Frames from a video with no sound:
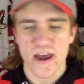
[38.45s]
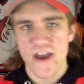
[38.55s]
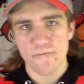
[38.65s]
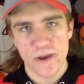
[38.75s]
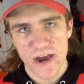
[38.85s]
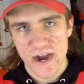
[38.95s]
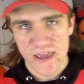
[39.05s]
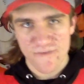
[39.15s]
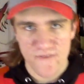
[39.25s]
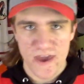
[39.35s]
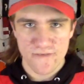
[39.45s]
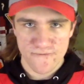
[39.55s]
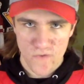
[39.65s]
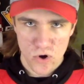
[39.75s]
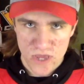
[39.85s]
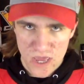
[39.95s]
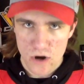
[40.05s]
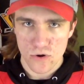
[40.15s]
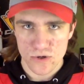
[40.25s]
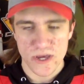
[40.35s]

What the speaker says: I have been a hockey fan for years.